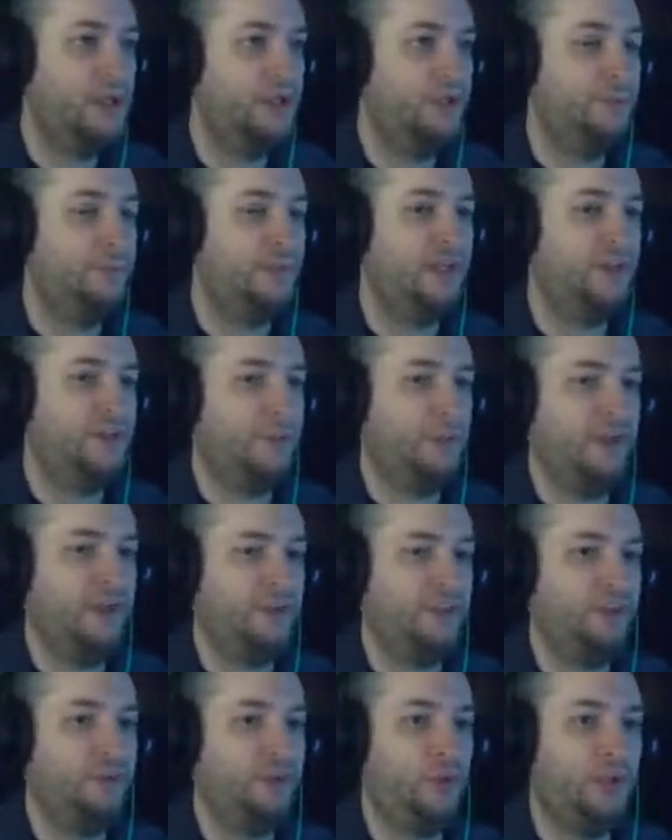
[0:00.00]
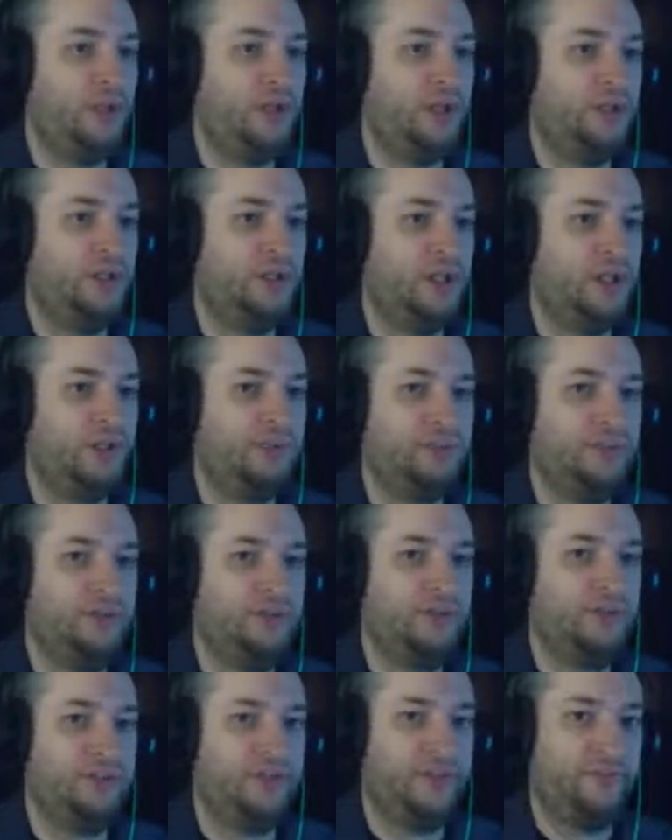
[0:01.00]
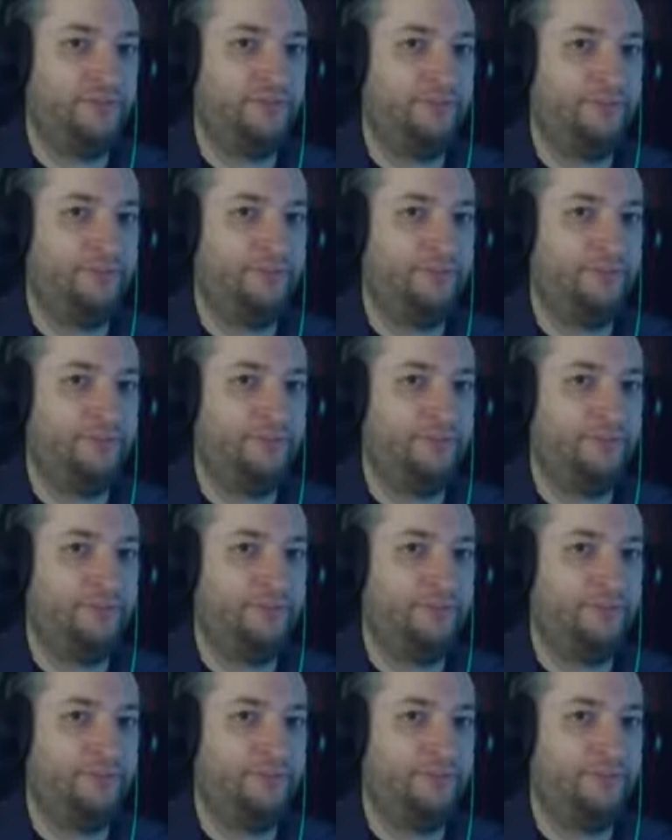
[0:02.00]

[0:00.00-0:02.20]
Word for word: Because main story unlocks new stuff.